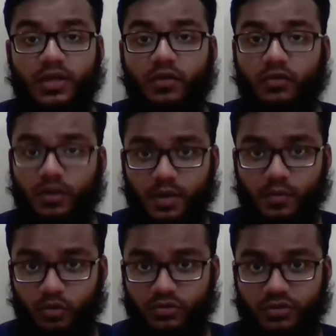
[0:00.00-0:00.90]
is how the webcam
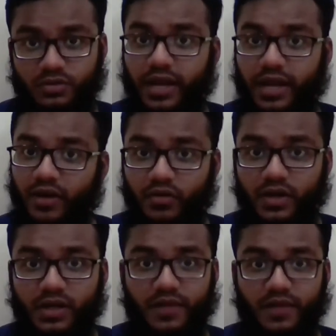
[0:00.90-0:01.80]
looks. Can record
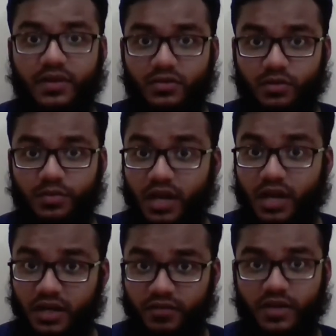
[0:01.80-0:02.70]
at 720p
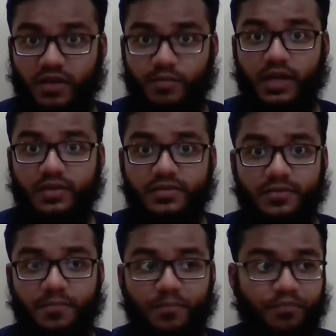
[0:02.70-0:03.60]
30fps,